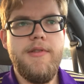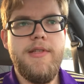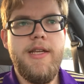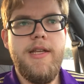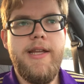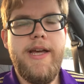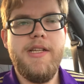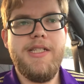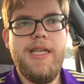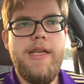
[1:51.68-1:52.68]
Thinking out
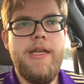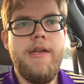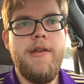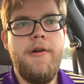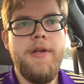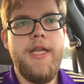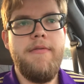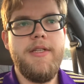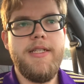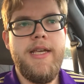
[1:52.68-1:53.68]
of ten, I'll
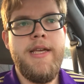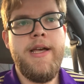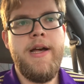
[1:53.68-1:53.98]
give it a.